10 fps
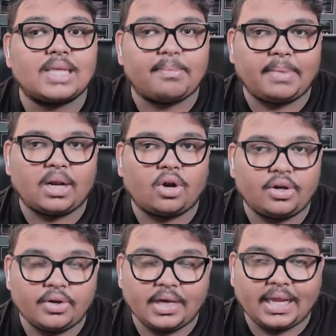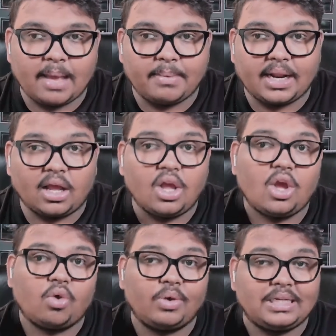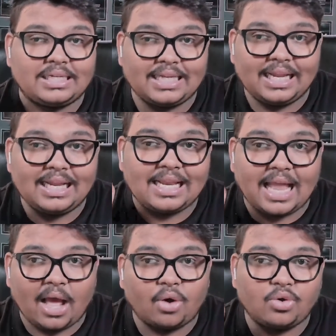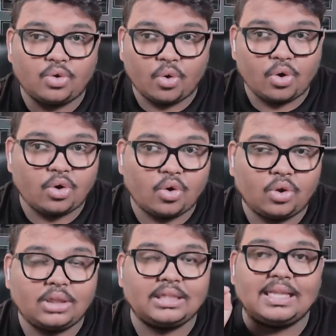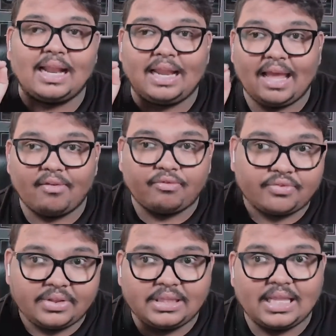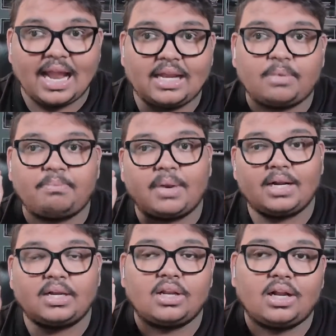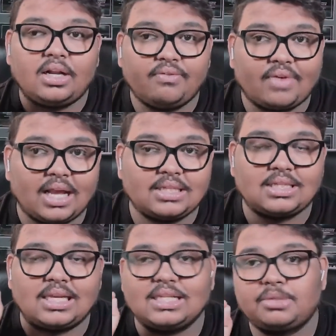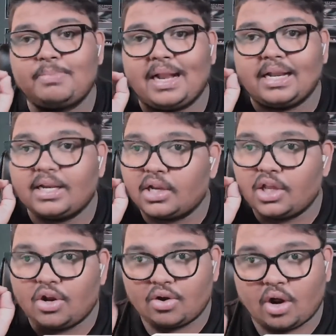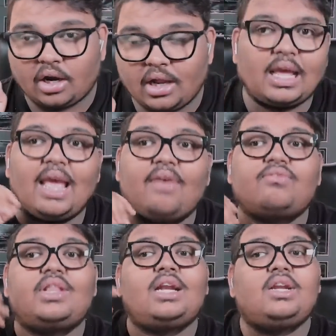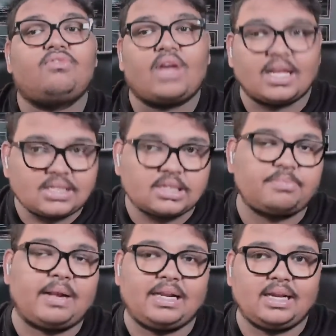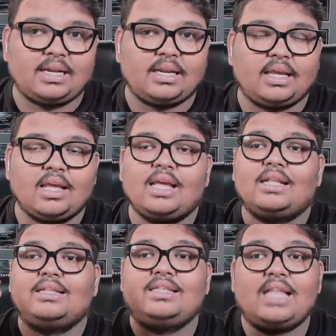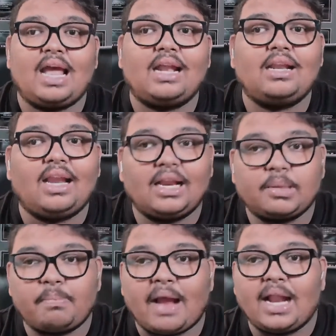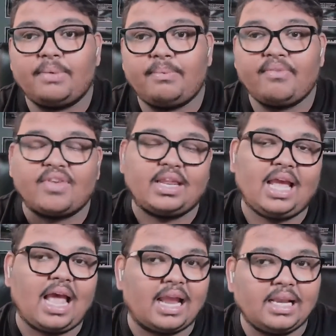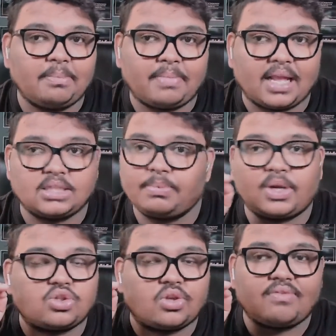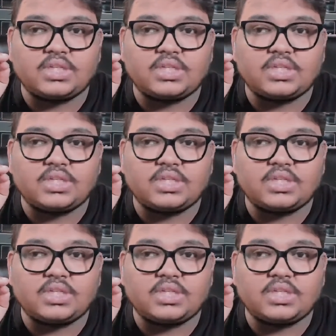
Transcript: Apple continuity camera. We till now don't know that if that particular device is mandatory or not. If that device is mandatory, then it might be very highly priced, because we have